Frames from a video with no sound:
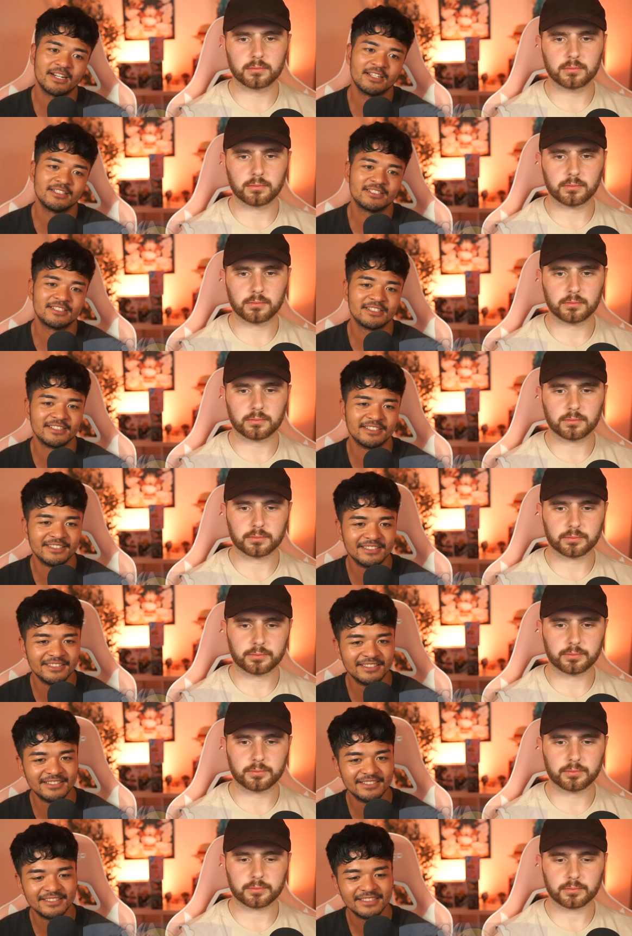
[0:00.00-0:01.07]
Speaker 1: is?
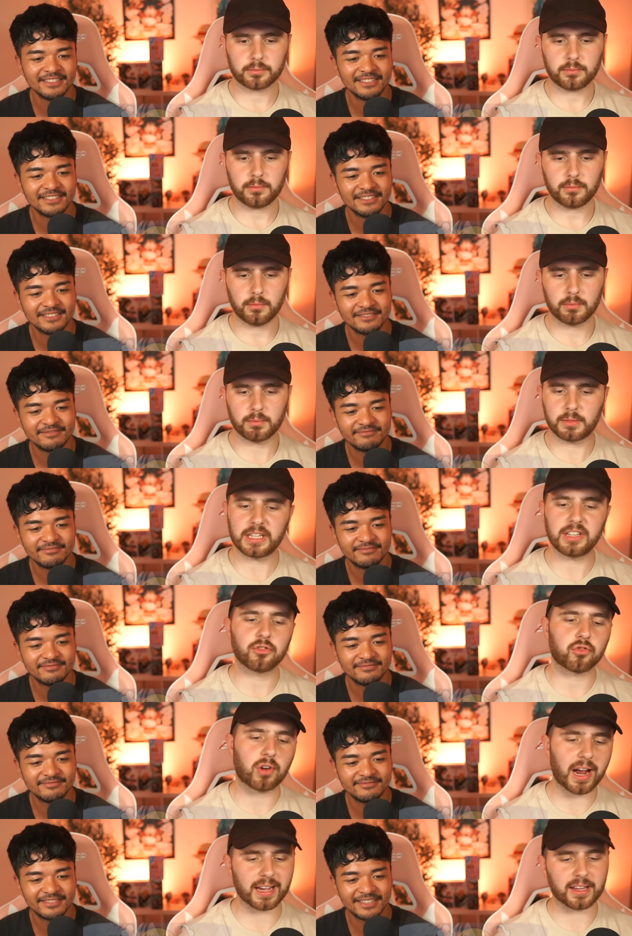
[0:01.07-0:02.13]
The
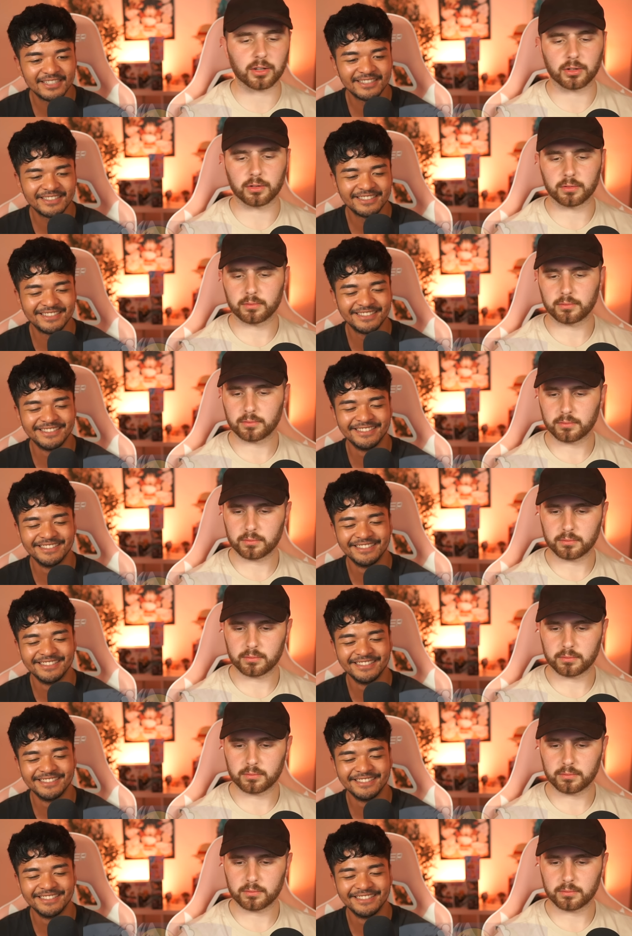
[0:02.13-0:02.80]
Ragged. Yeah.